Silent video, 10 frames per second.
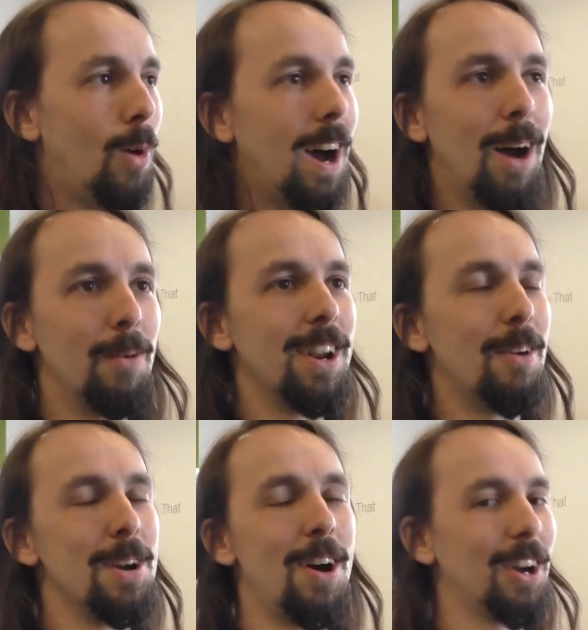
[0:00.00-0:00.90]
Well, we're
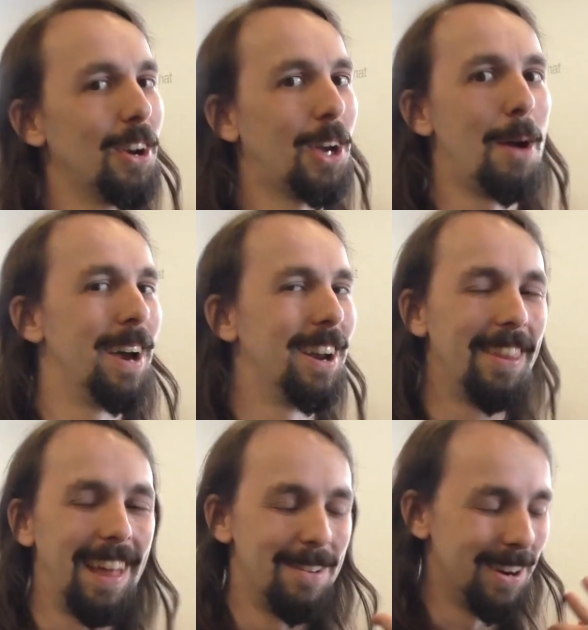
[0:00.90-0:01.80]
not we're not going to comment
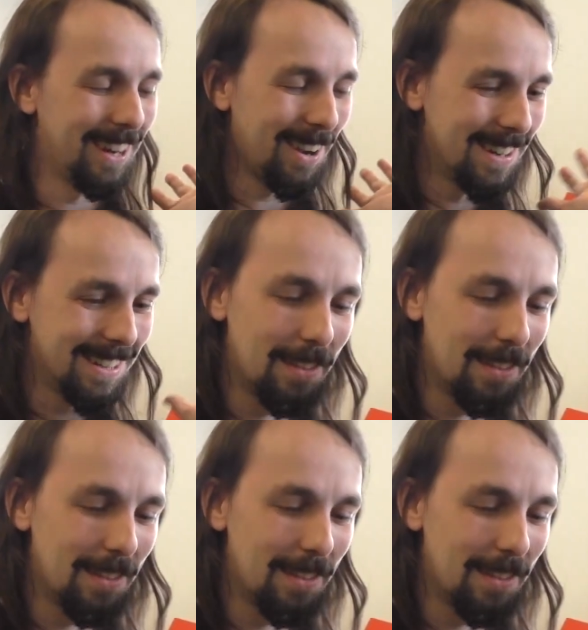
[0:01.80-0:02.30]
on that. We're not coming.